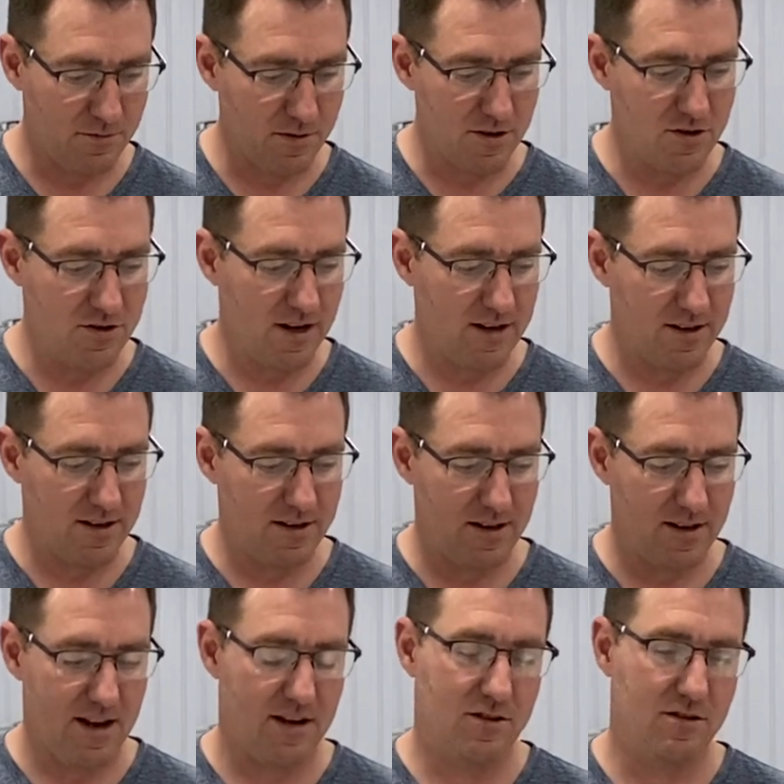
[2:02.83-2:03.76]
we inject it,
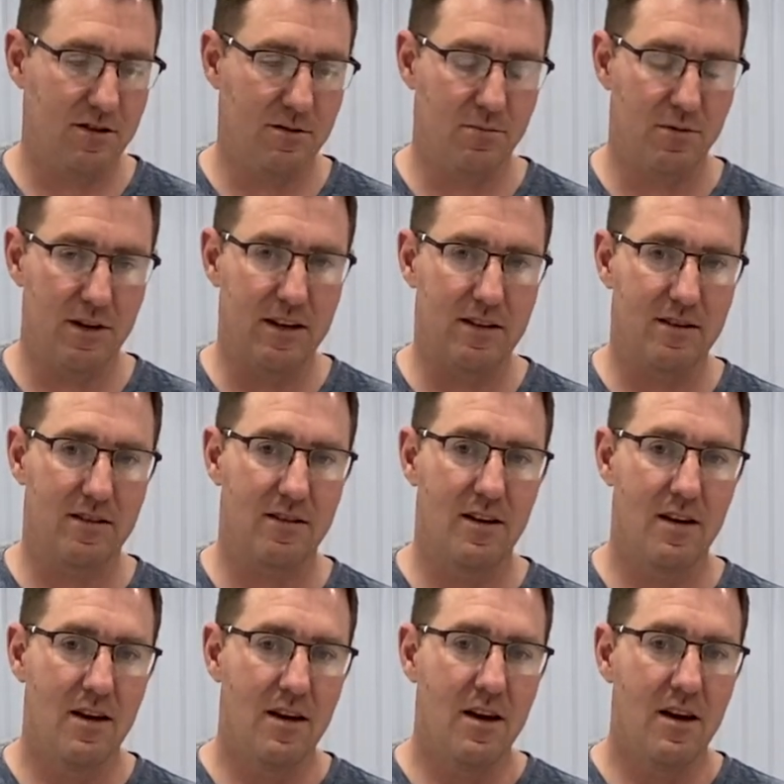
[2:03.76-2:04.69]
it actually brings
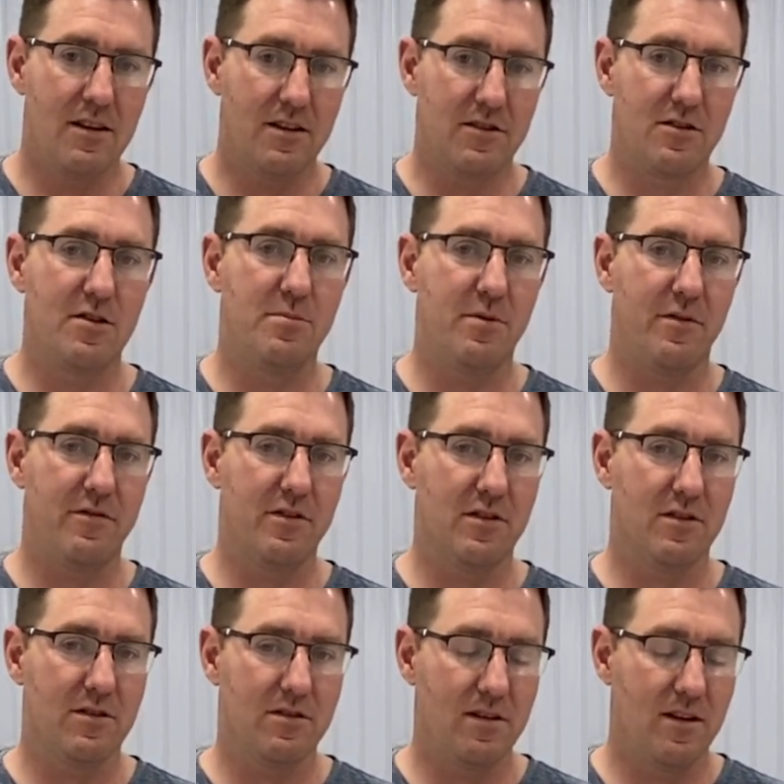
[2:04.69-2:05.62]
the
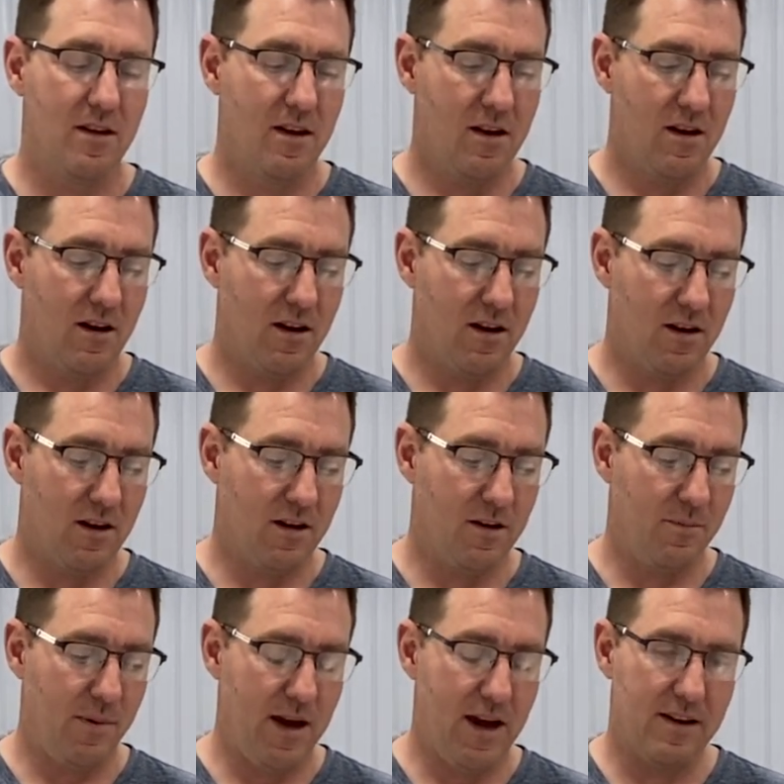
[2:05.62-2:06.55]
Superfill
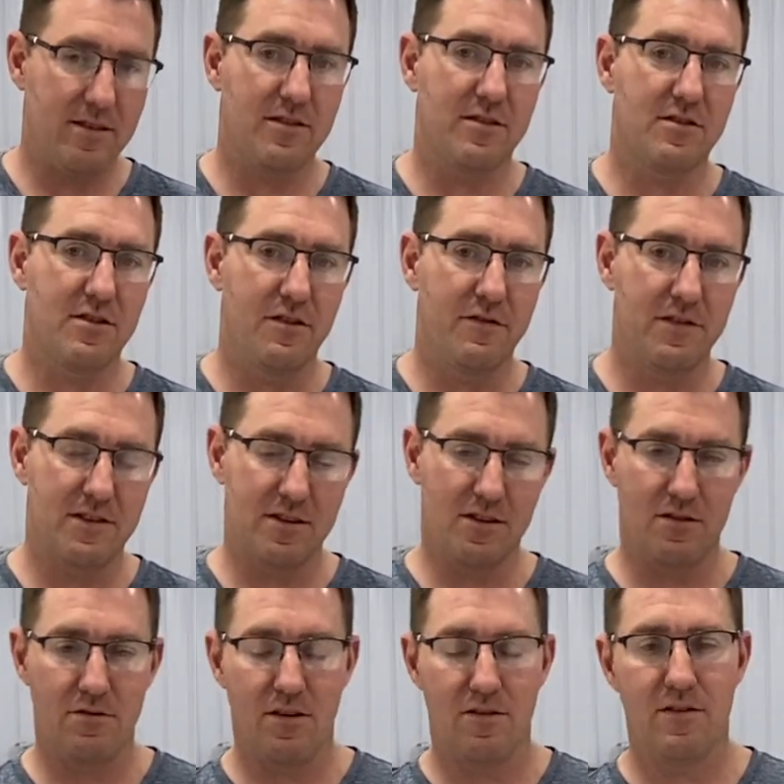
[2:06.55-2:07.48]
past the surface
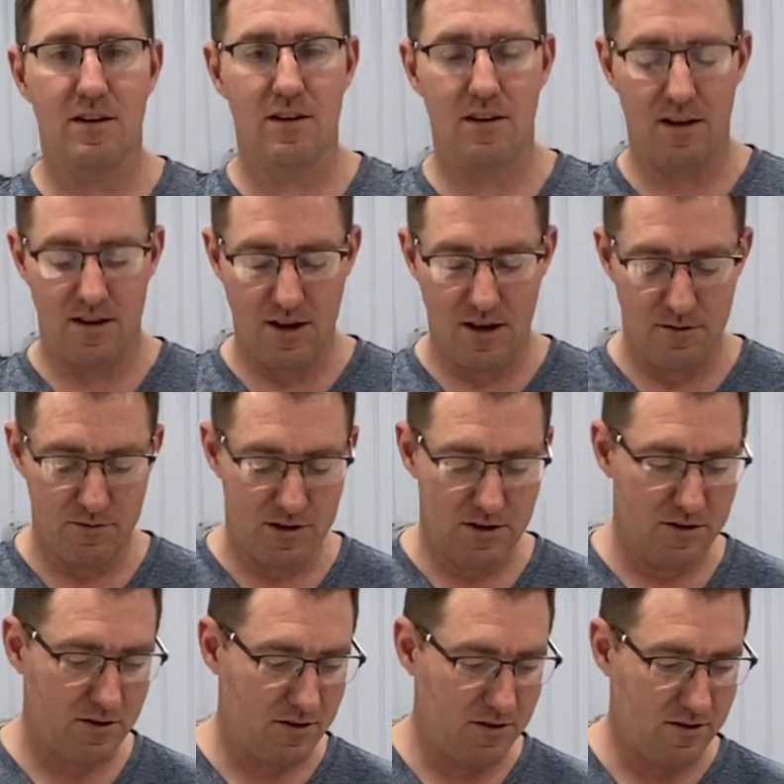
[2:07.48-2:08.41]
of the rivet, and then
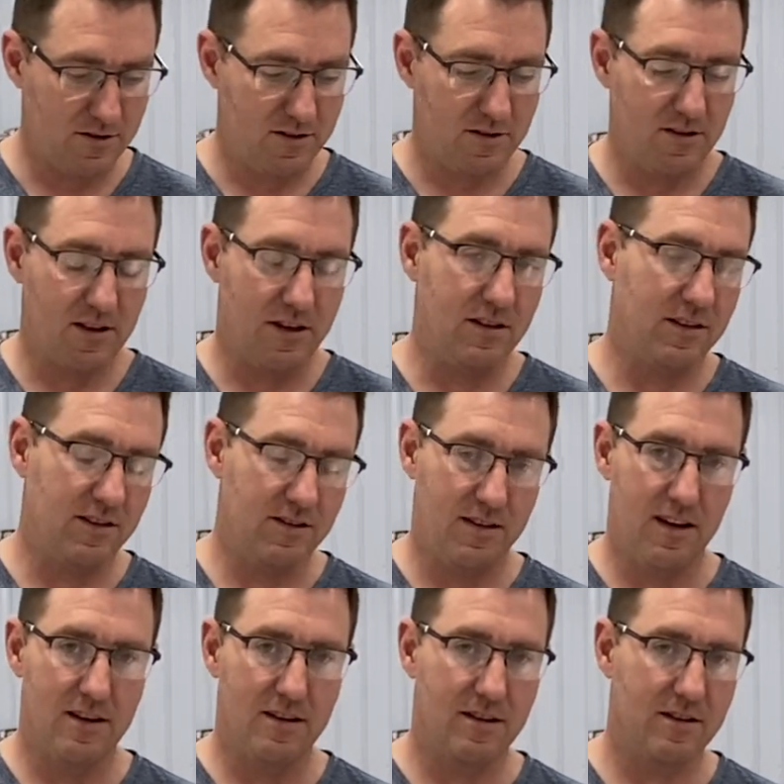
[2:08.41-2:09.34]
we just lightly
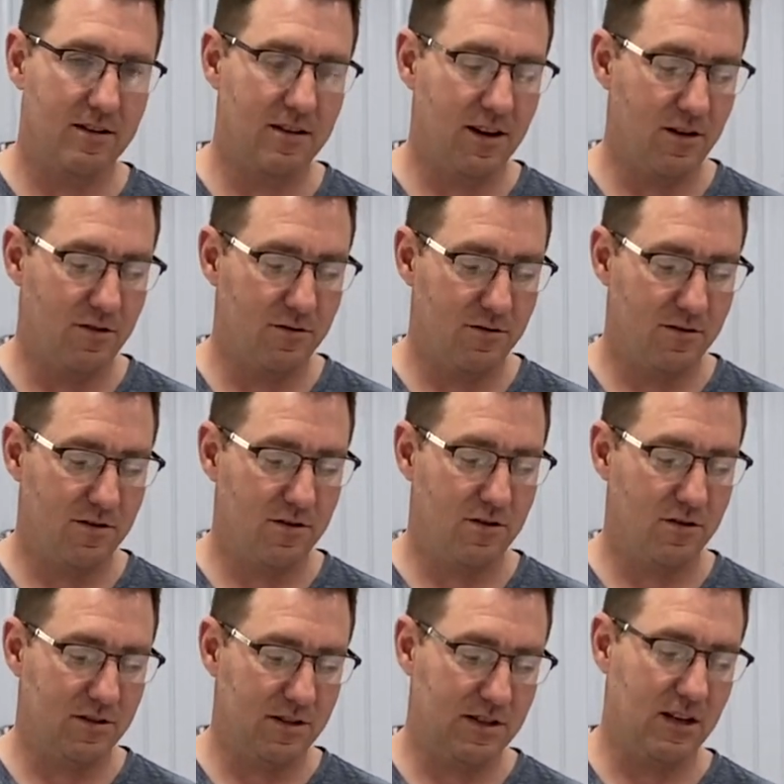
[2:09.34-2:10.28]
sand it down
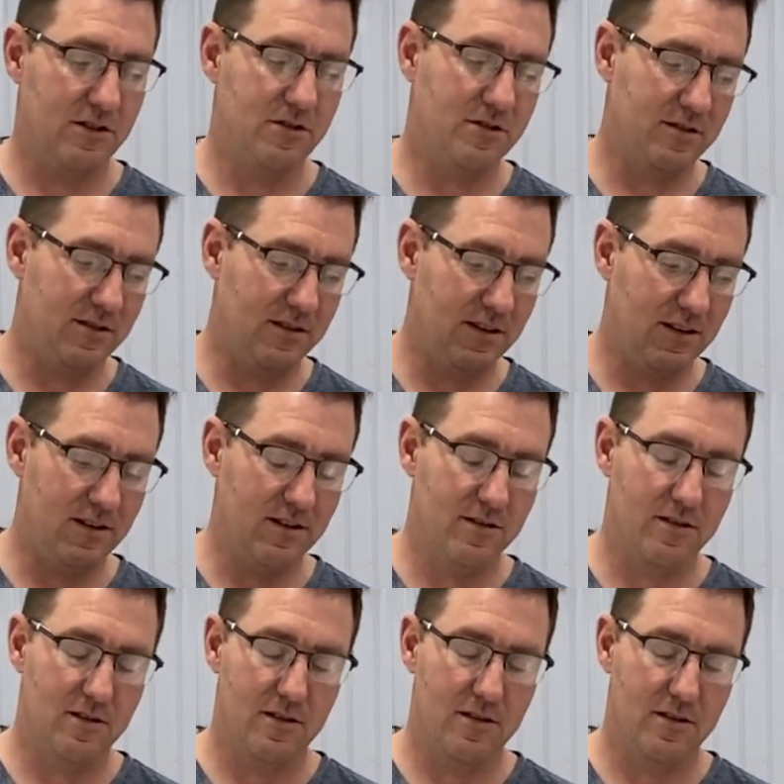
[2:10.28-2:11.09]
until it touches the